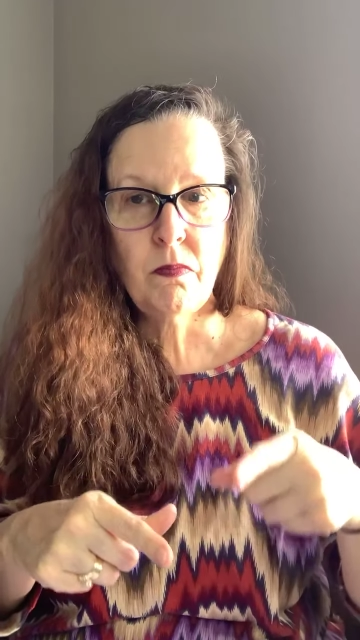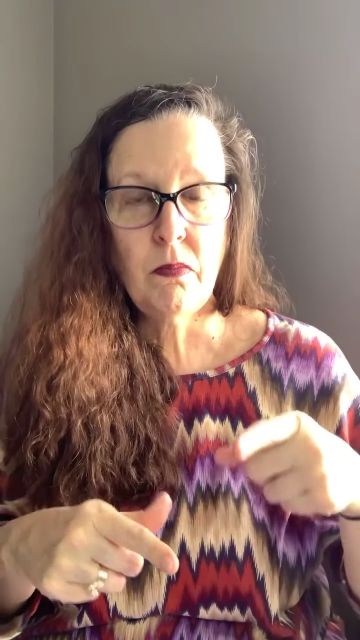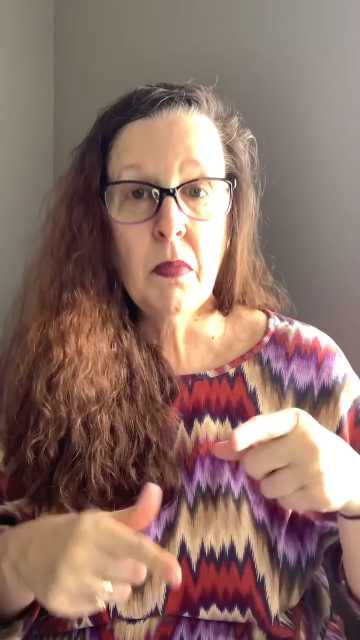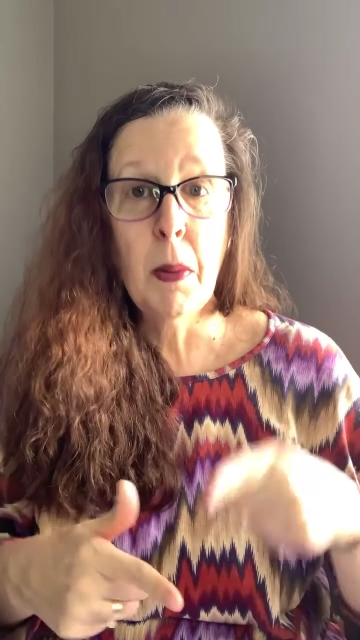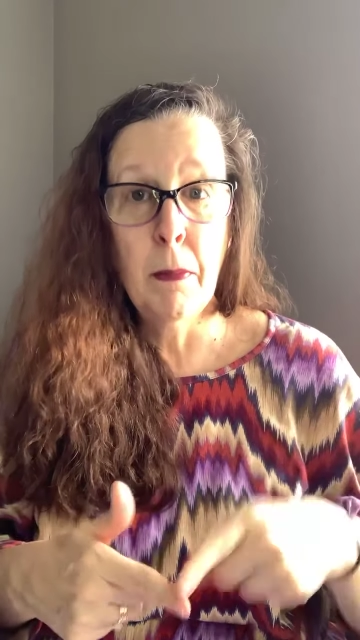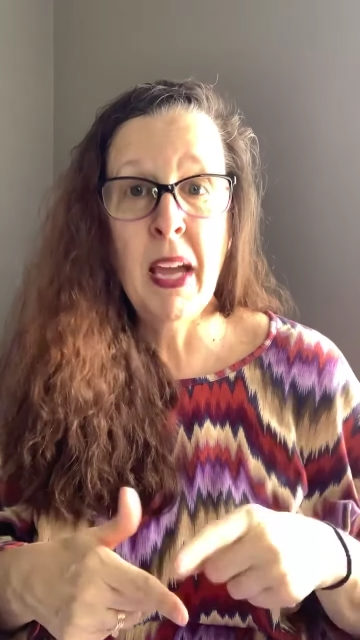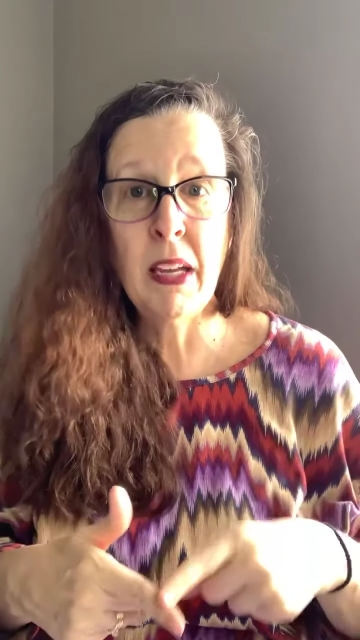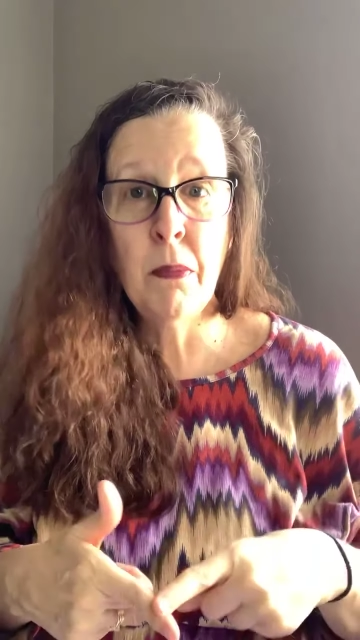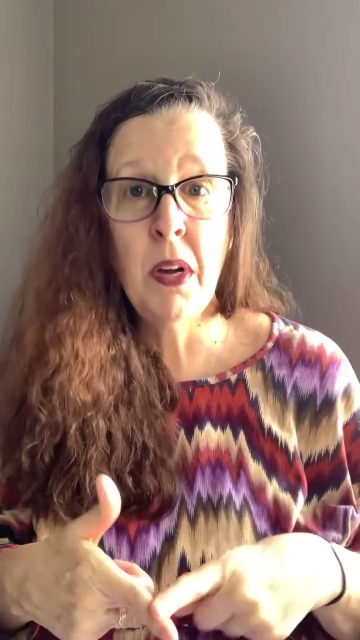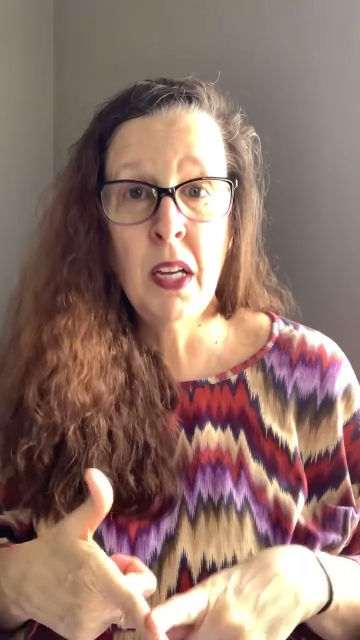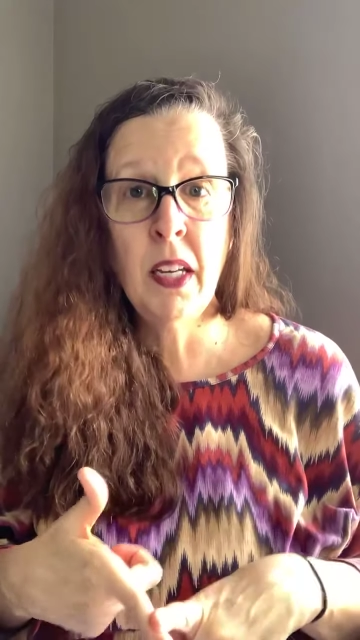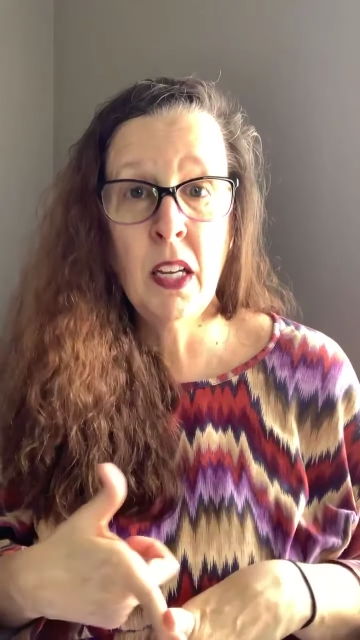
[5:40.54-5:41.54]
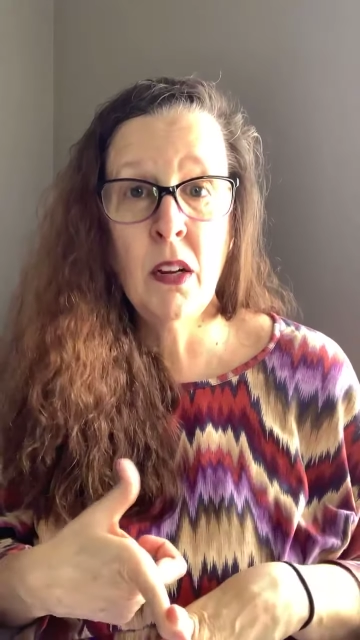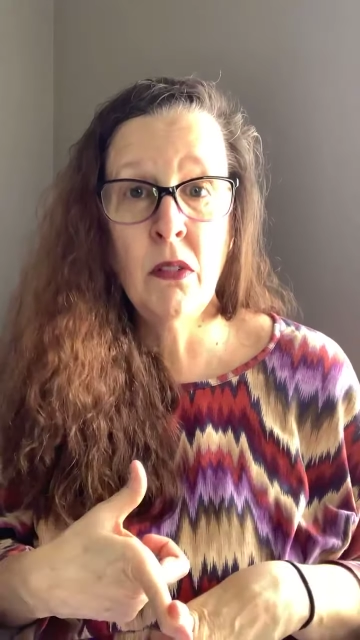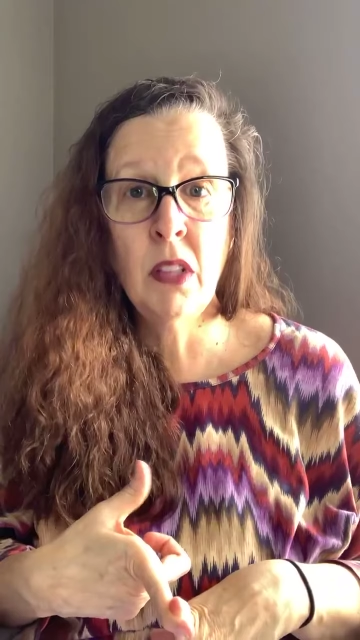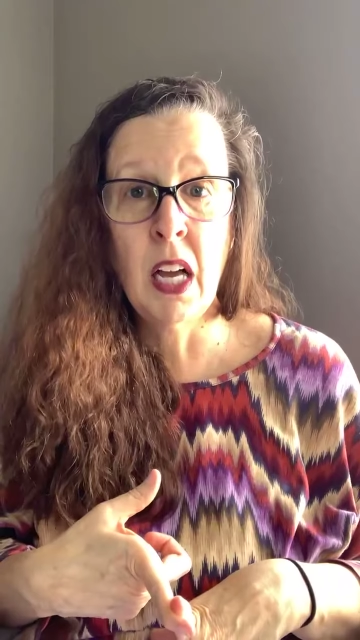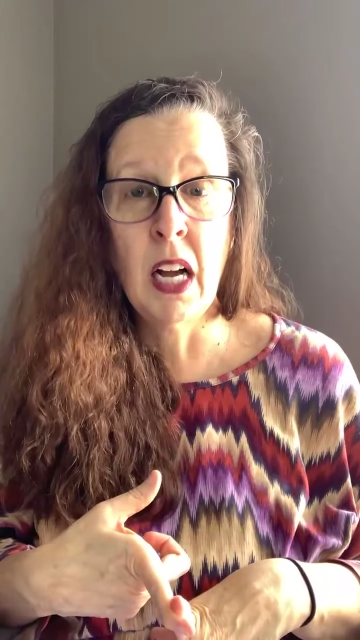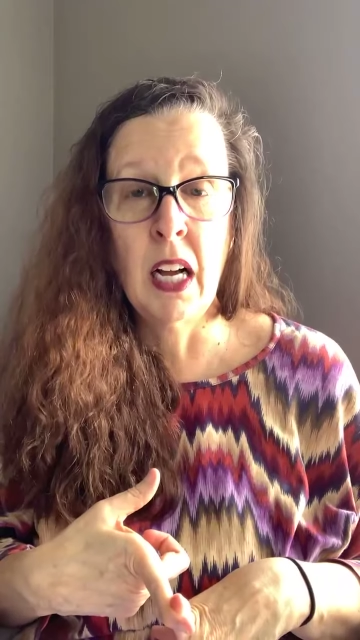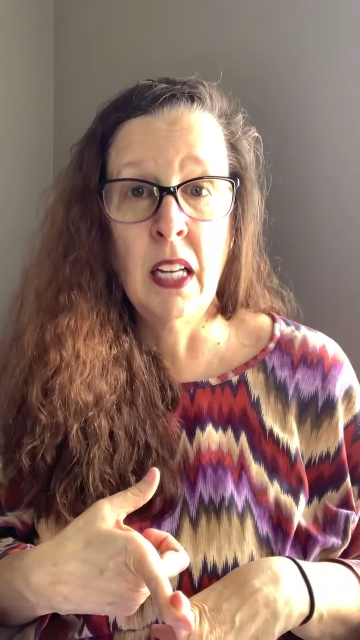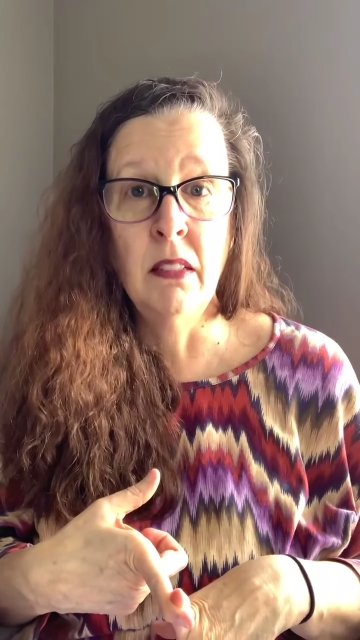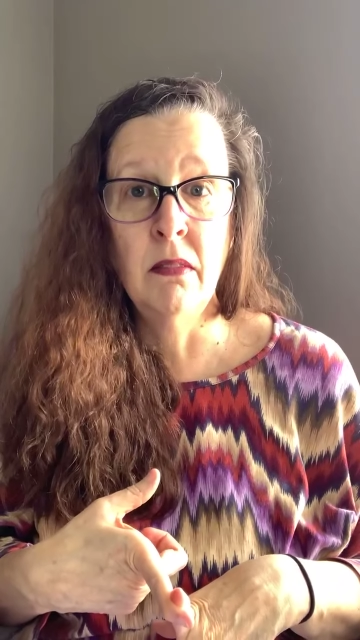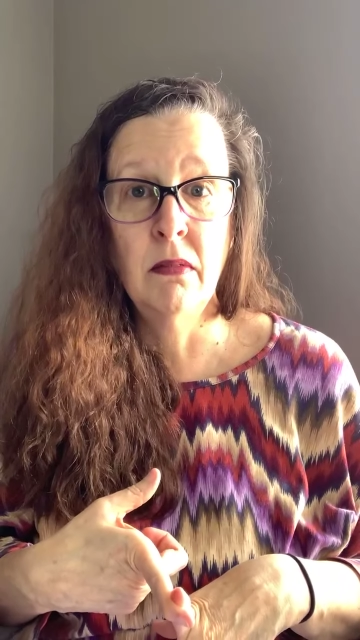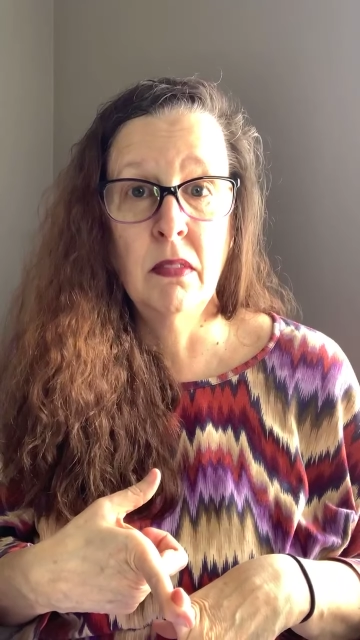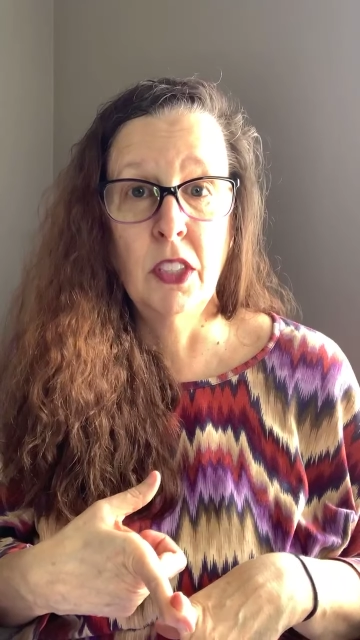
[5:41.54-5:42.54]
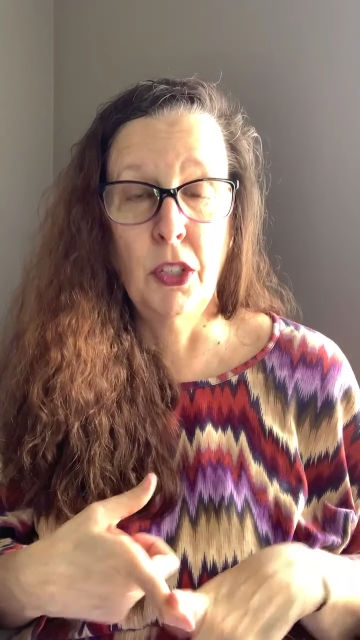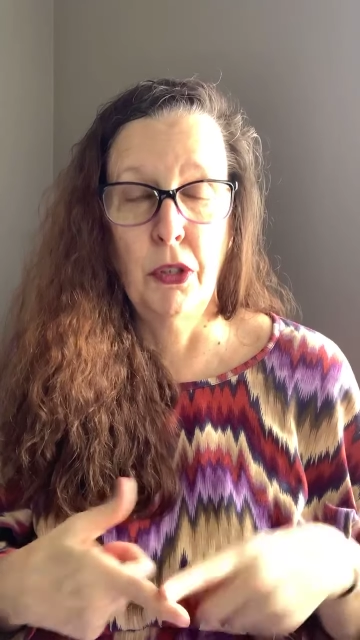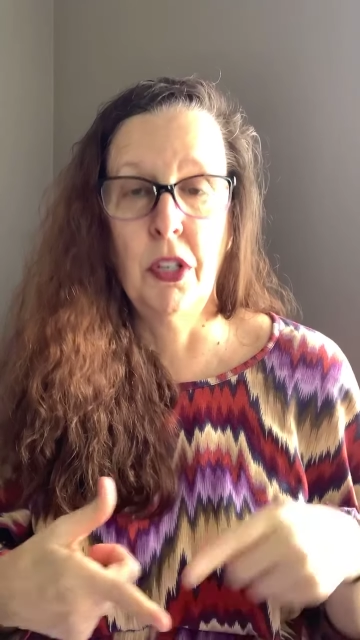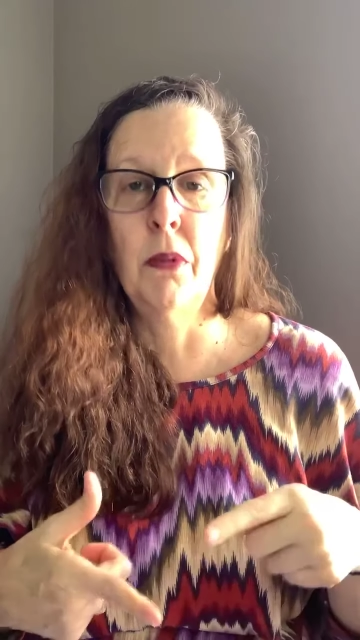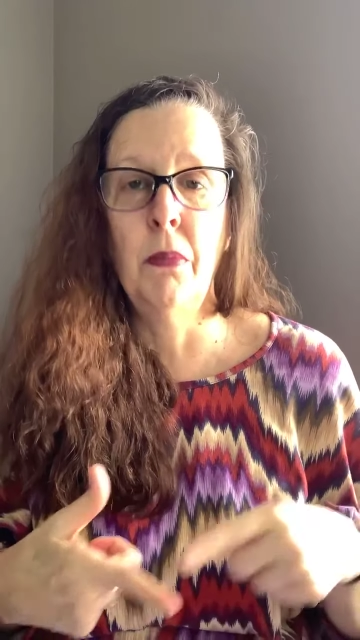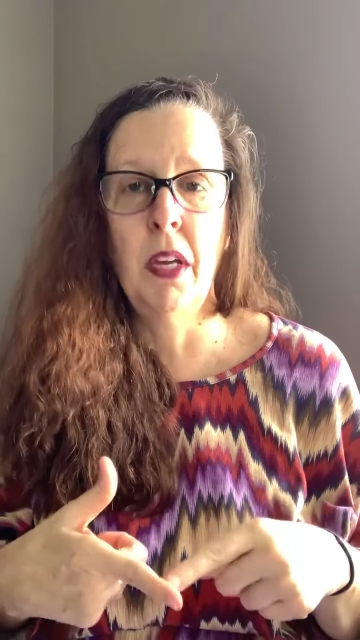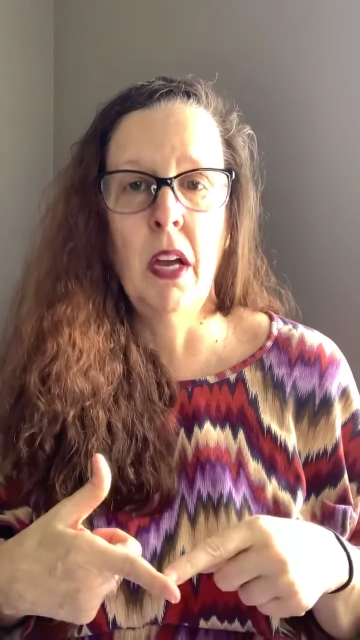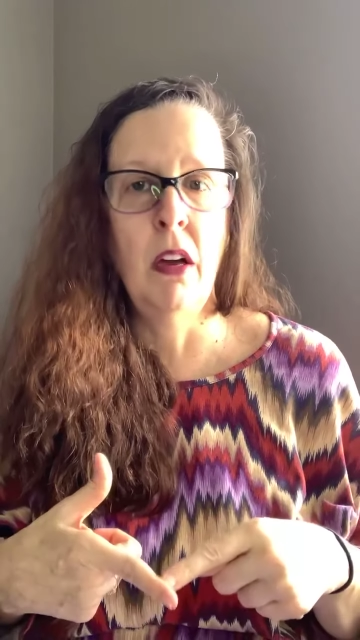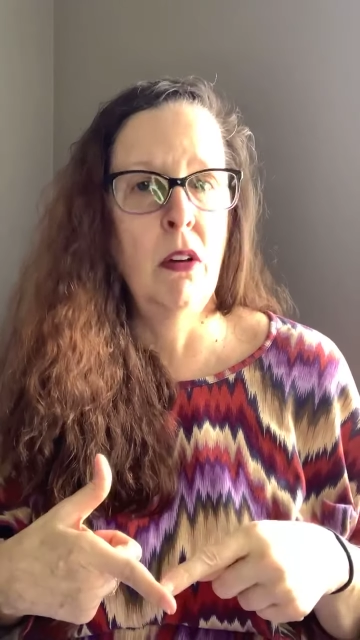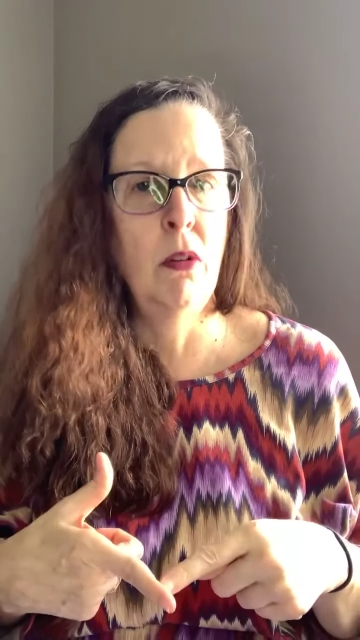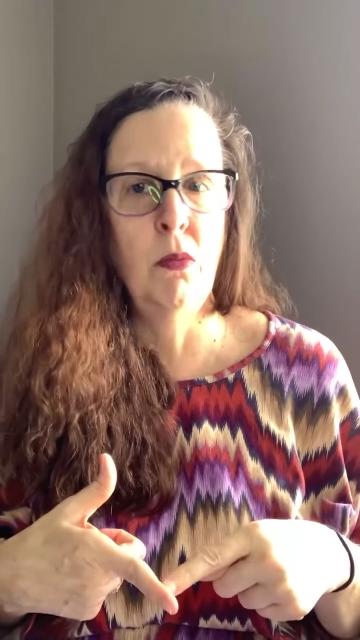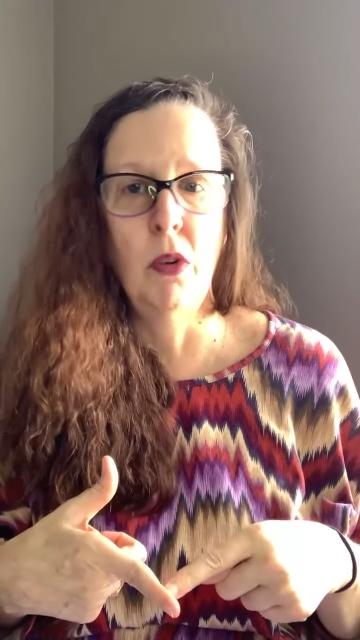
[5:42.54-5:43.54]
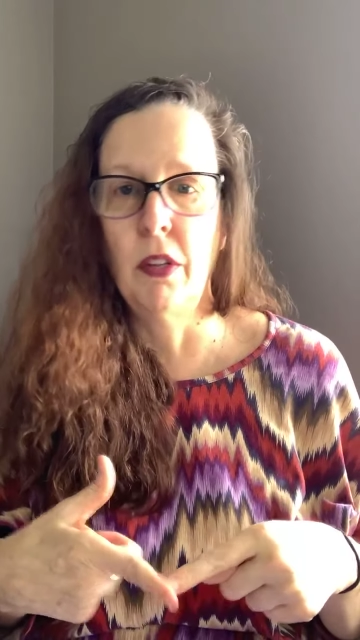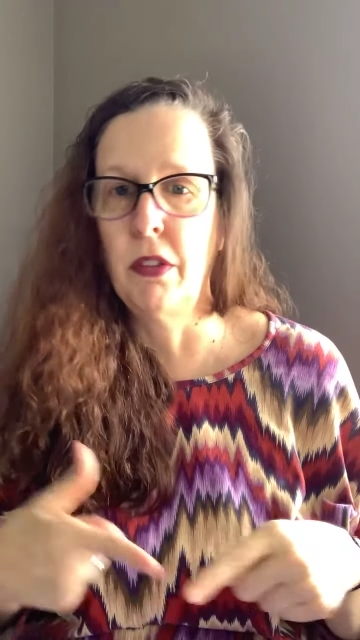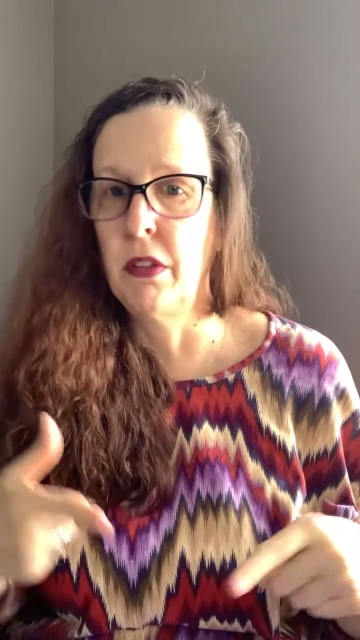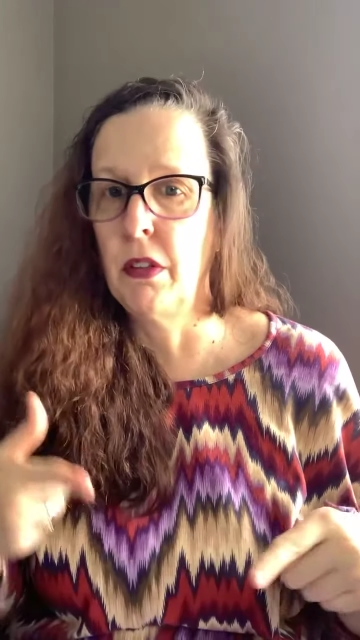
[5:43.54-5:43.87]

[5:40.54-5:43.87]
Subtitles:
make money online so you can be home with